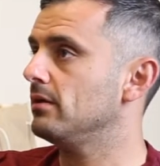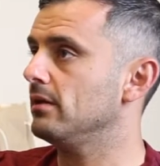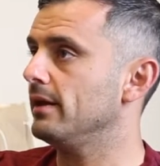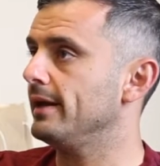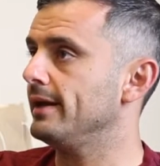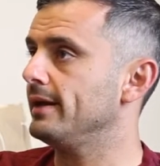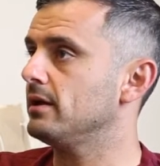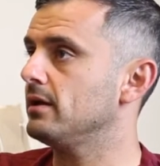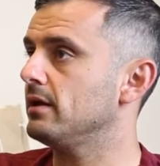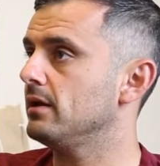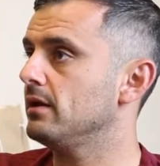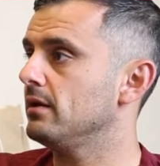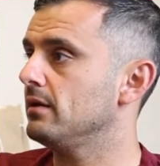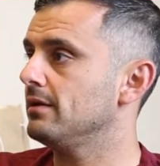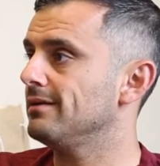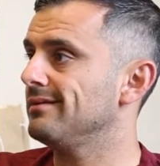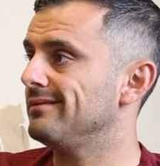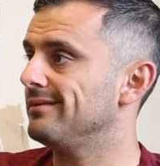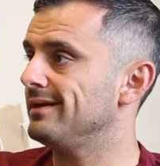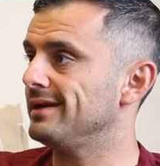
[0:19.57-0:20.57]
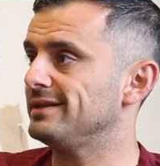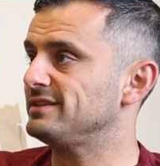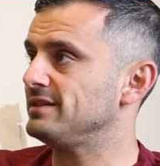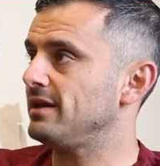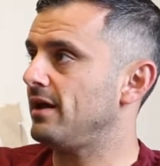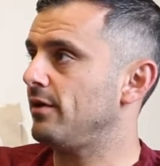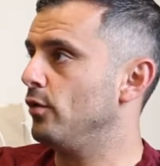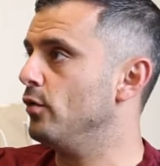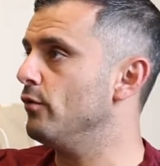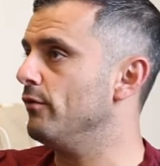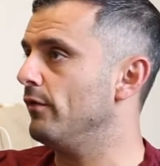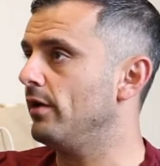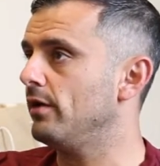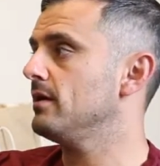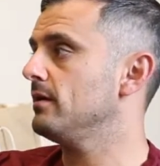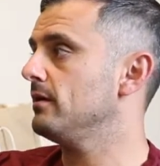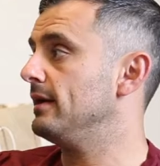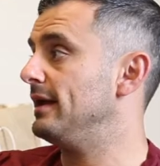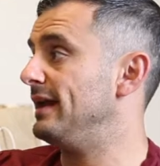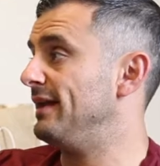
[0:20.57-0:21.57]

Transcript: like, it's not over.